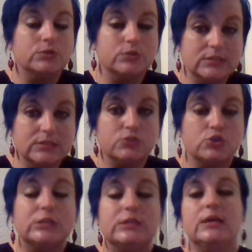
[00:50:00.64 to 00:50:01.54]

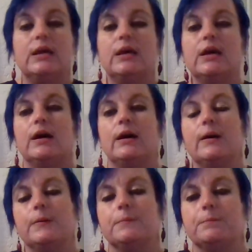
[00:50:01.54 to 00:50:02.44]
transition,
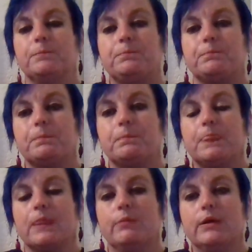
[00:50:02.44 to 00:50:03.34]

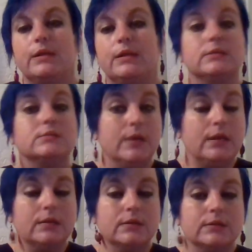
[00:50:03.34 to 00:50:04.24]
but he has
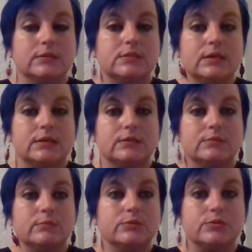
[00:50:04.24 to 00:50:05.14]
made it
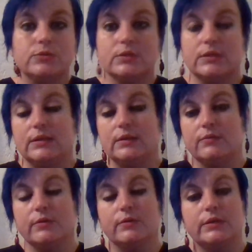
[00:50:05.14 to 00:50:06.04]
most certainly a
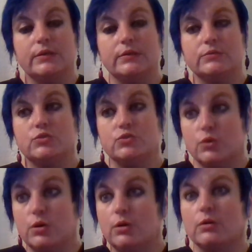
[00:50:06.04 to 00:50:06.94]
very
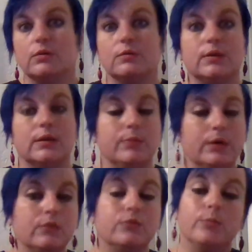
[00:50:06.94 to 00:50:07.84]
strong and
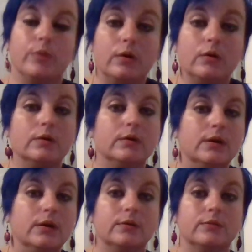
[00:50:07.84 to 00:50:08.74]
powerful part
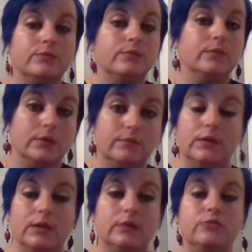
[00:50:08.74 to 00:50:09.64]
of
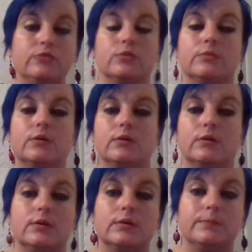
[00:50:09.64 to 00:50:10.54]
the
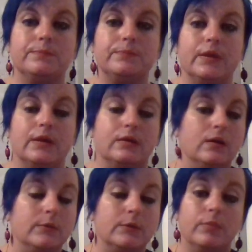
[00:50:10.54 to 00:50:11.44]
Asian
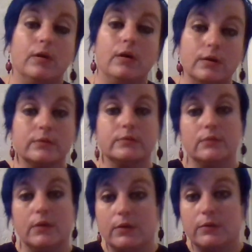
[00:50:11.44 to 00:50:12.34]
economic bloc.
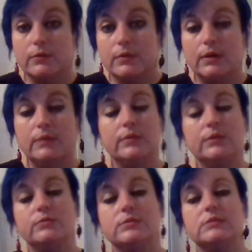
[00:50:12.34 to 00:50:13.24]
So kind of an
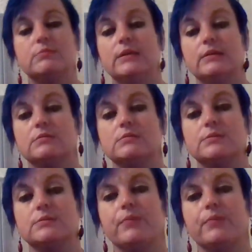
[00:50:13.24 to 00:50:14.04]
interesting mix.